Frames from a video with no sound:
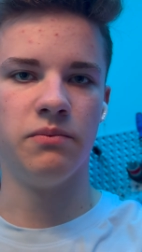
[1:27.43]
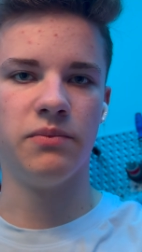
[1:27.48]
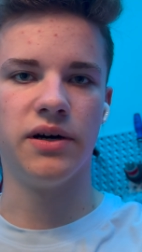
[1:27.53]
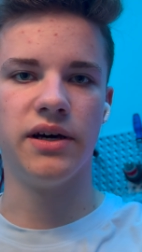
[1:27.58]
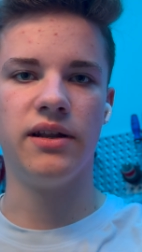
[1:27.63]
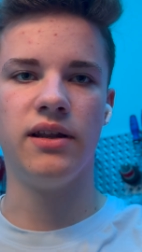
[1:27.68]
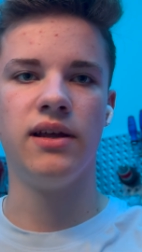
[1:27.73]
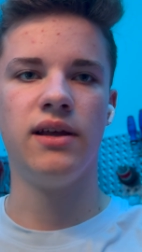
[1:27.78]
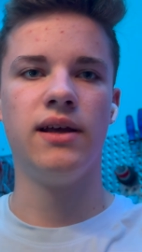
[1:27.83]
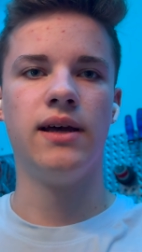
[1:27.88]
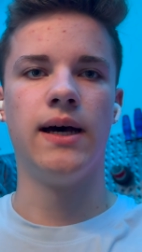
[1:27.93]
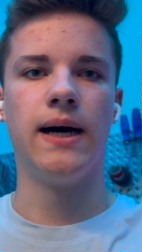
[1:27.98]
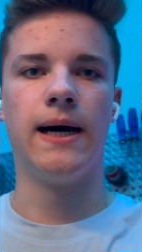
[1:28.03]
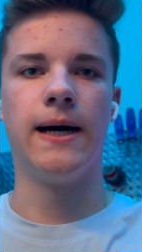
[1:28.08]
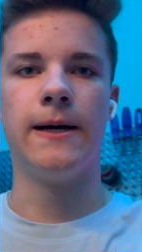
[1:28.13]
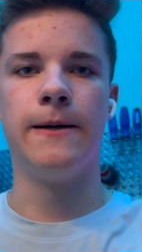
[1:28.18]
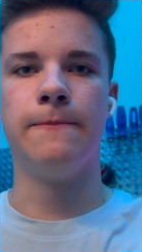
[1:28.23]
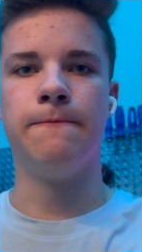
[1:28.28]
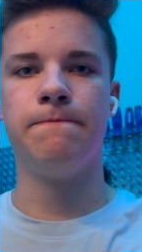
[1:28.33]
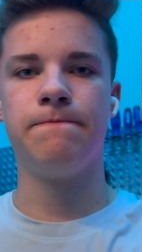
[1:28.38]
But
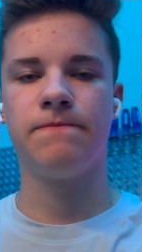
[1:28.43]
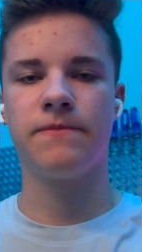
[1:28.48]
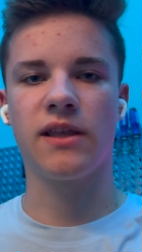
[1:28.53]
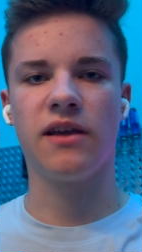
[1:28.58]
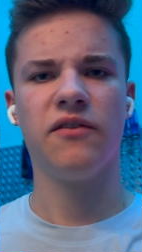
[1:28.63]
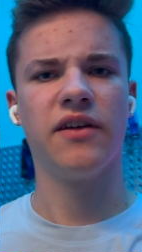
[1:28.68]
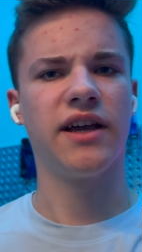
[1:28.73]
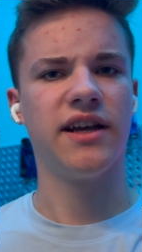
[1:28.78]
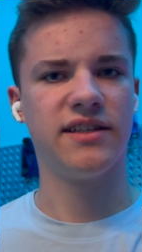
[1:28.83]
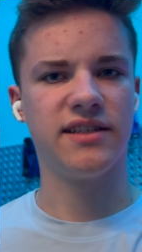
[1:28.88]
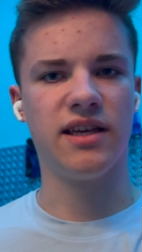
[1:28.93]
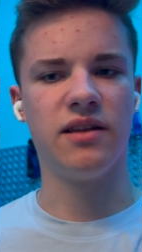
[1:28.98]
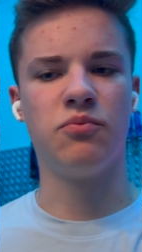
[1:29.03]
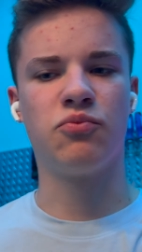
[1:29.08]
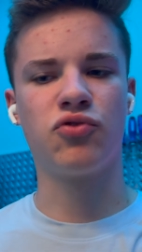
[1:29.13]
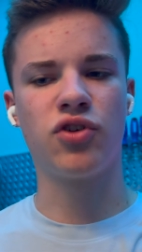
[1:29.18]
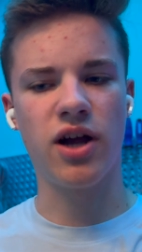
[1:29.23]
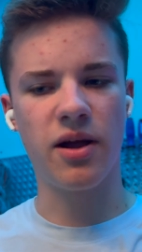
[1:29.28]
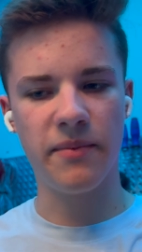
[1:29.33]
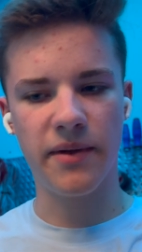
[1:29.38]
like I said,
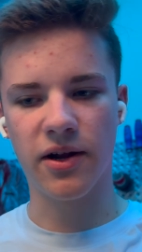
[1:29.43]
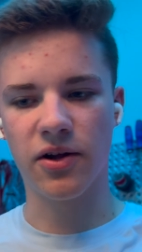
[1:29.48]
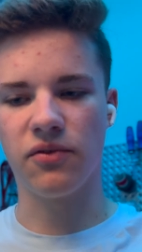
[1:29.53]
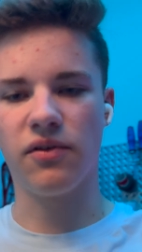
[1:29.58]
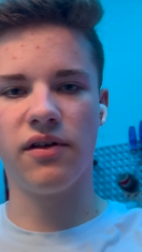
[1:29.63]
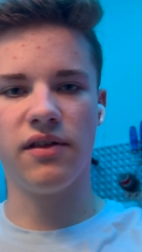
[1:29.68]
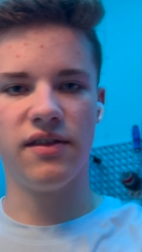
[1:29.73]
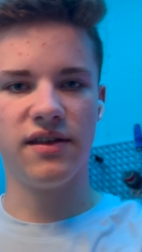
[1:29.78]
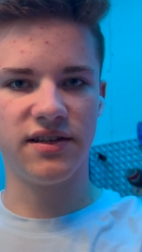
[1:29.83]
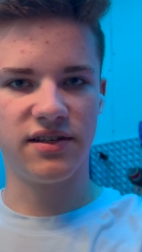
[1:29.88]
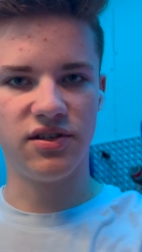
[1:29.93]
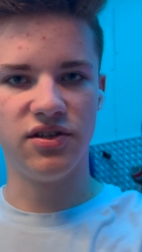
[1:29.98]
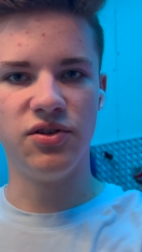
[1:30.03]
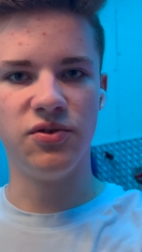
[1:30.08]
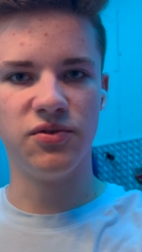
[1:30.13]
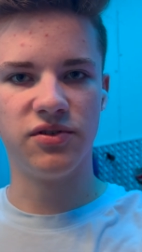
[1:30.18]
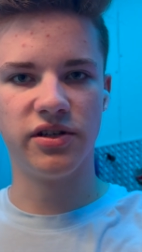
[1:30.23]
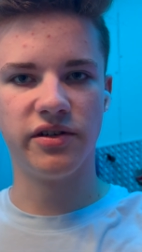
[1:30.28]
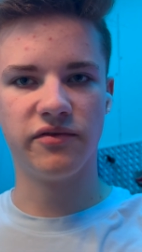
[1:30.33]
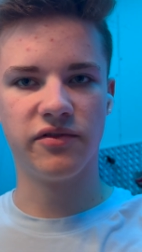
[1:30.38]
primarily this
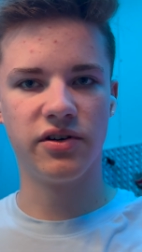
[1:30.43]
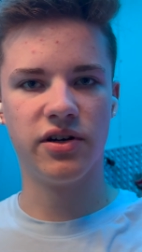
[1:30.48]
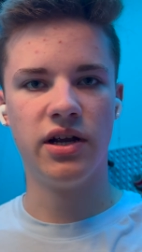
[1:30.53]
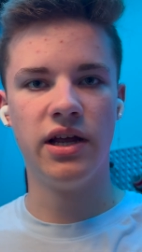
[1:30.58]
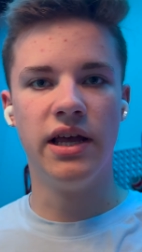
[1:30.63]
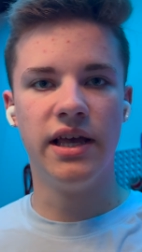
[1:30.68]
new server